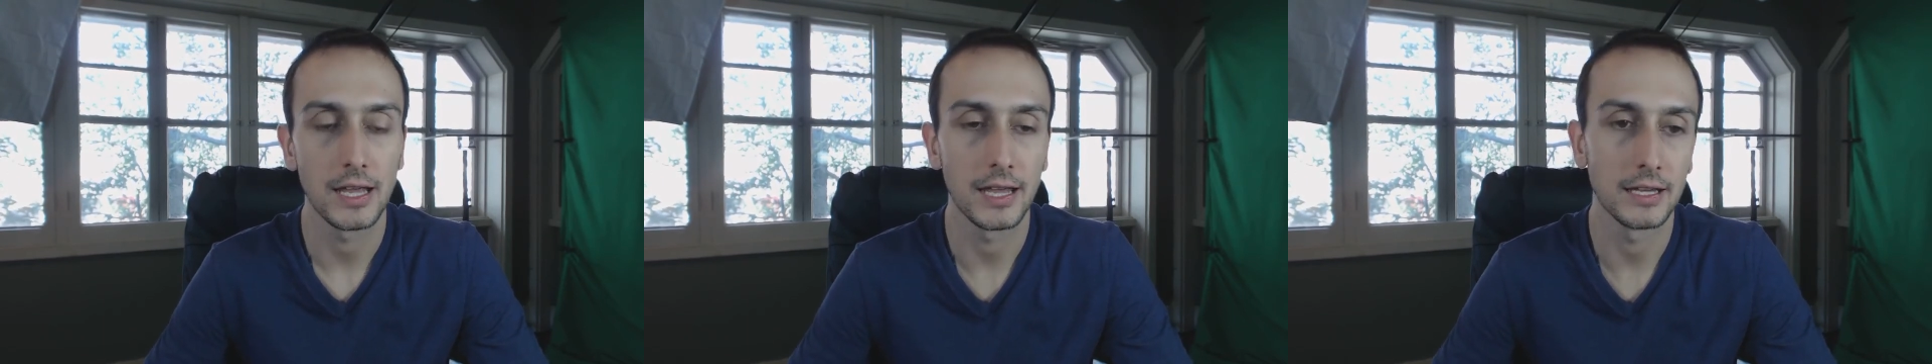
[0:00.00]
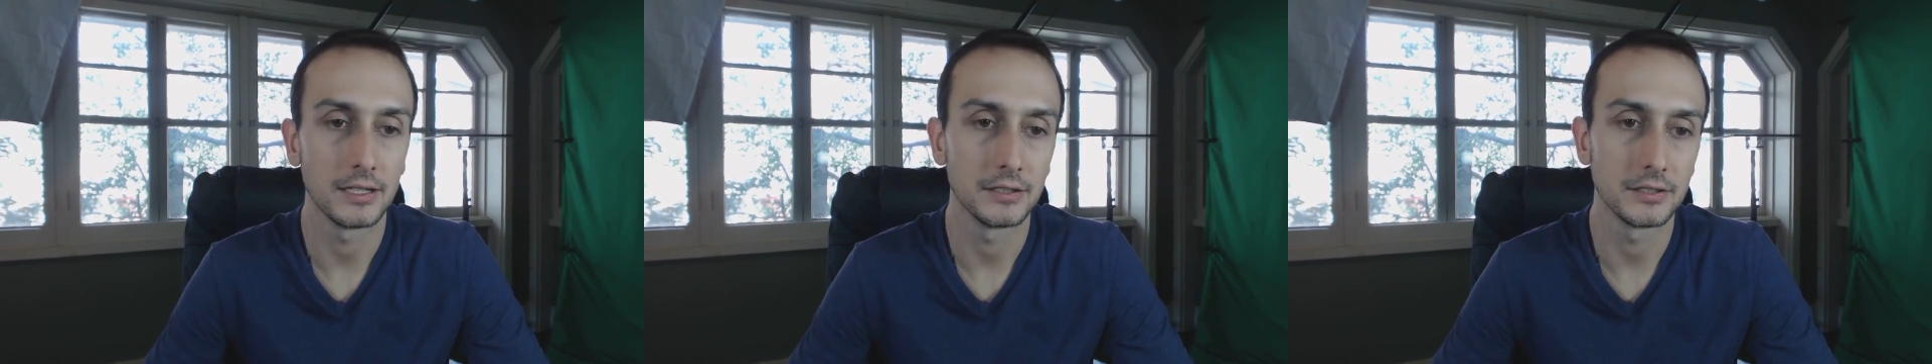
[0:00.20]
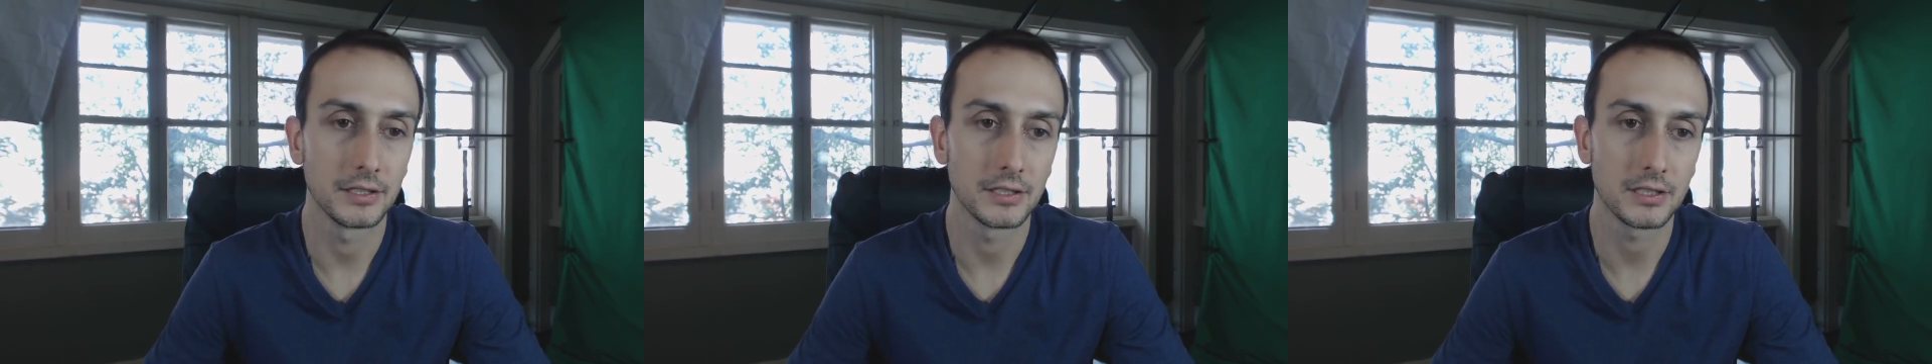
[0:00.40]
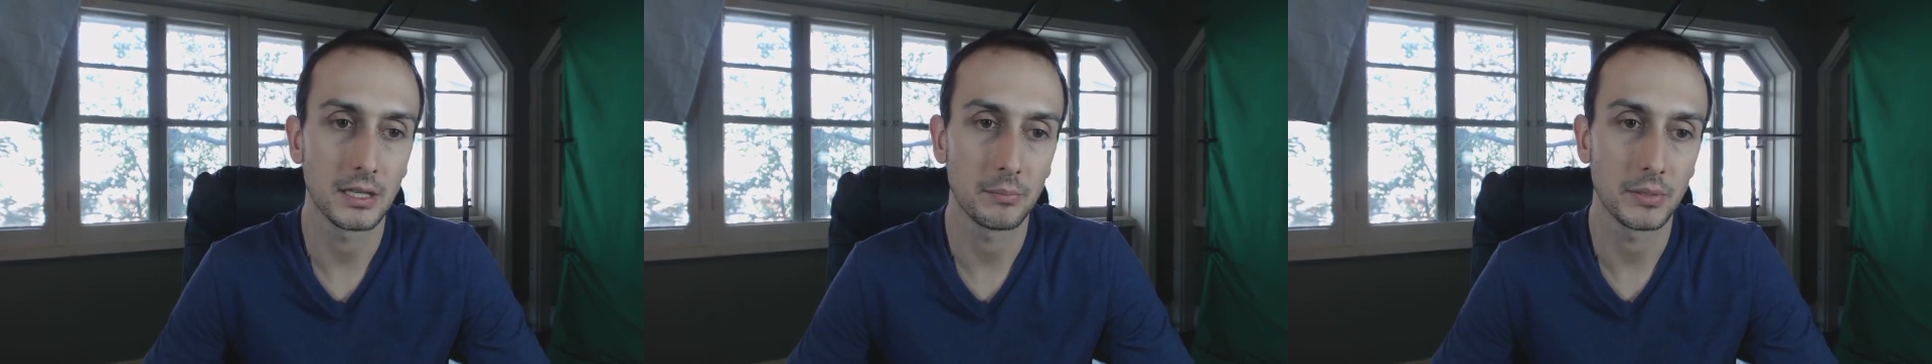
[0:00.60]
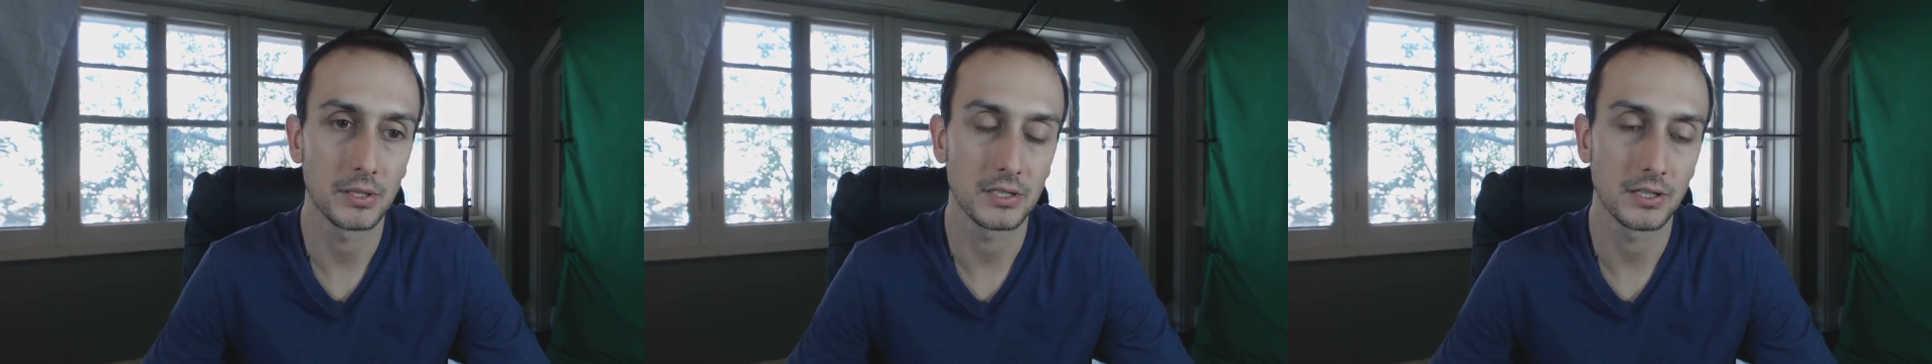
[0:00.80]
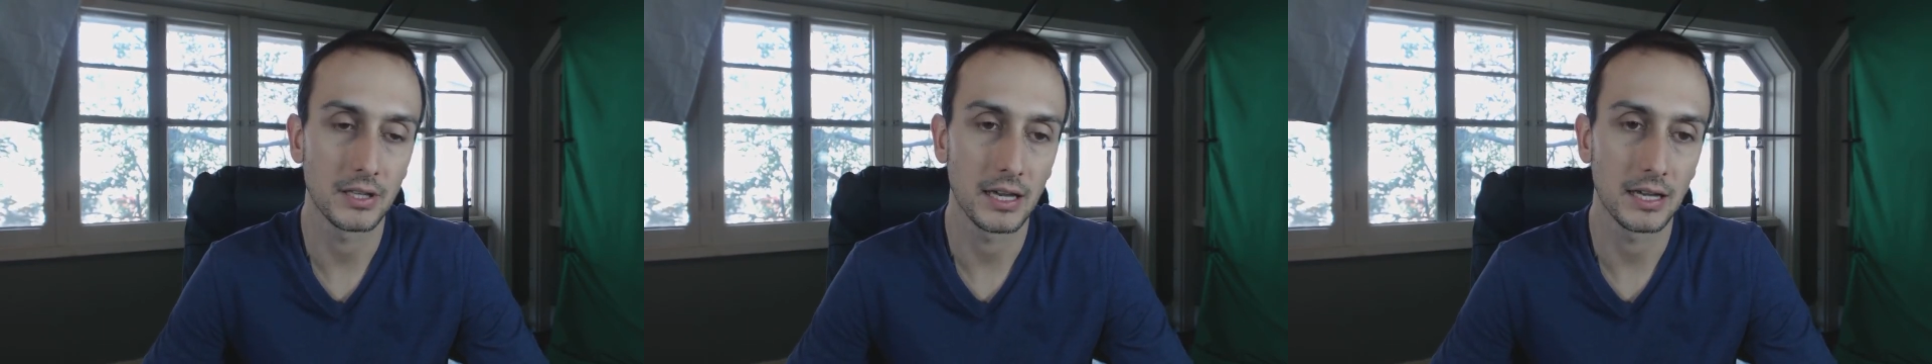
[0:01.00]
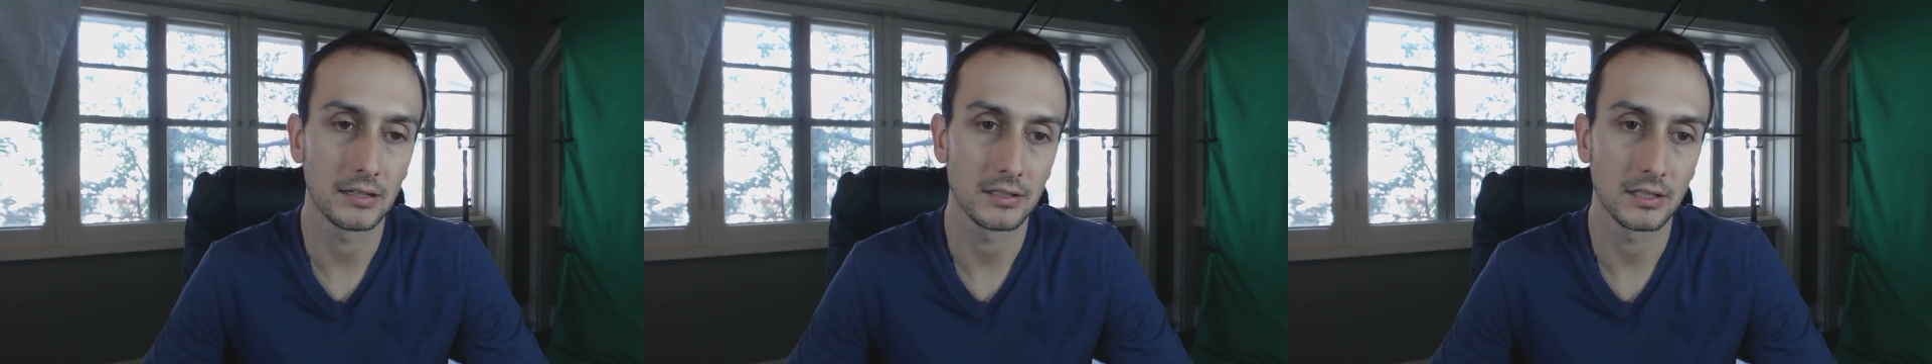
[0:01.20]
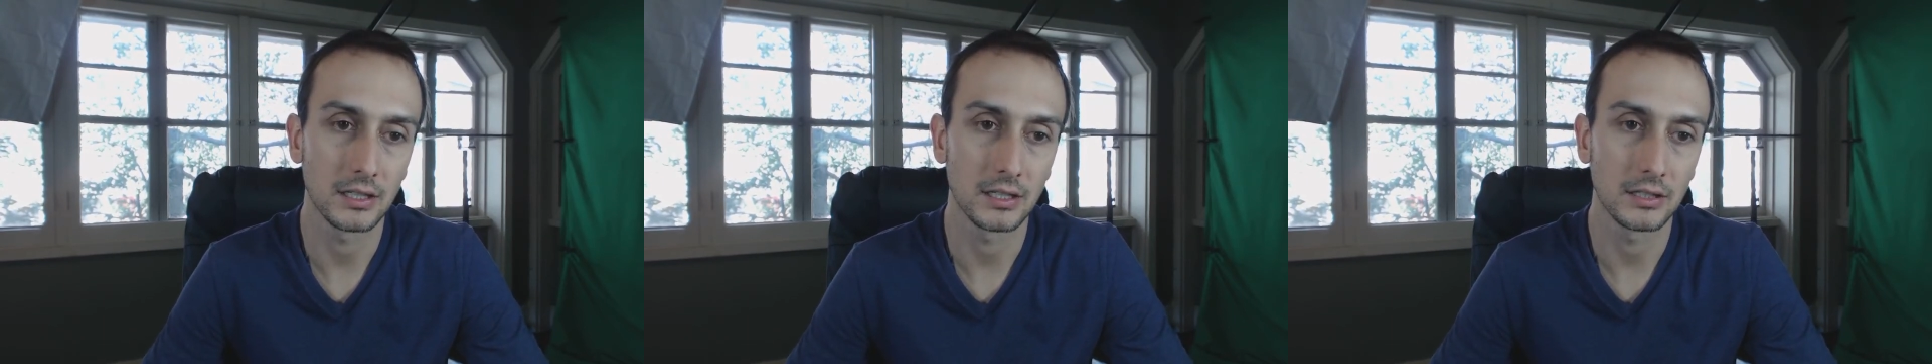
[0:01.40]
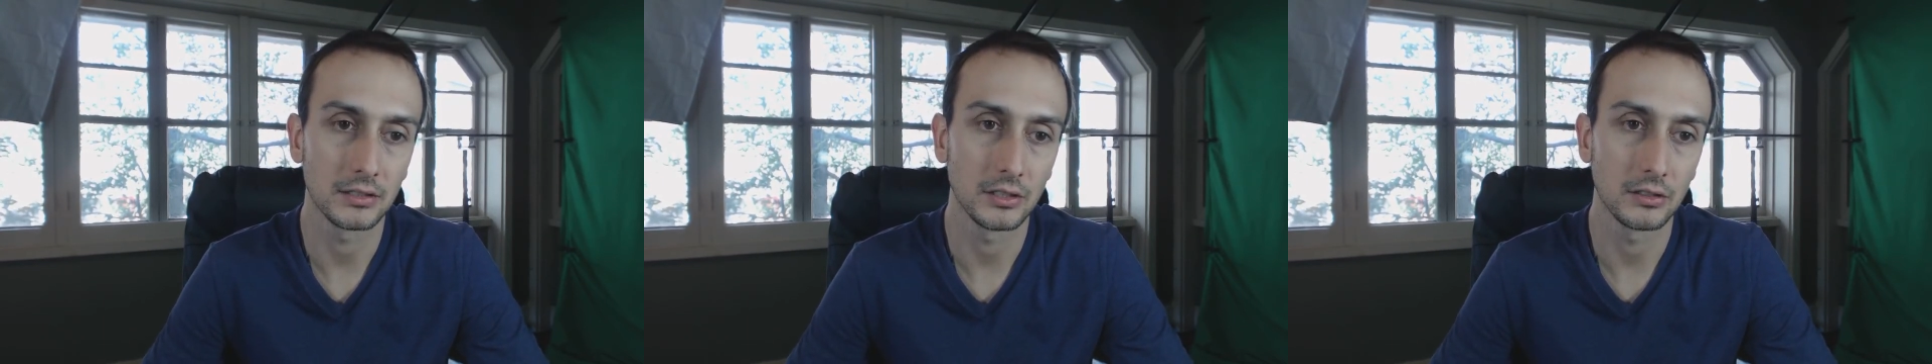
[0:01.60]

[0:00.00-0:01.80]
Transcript: and uh, step into that uh,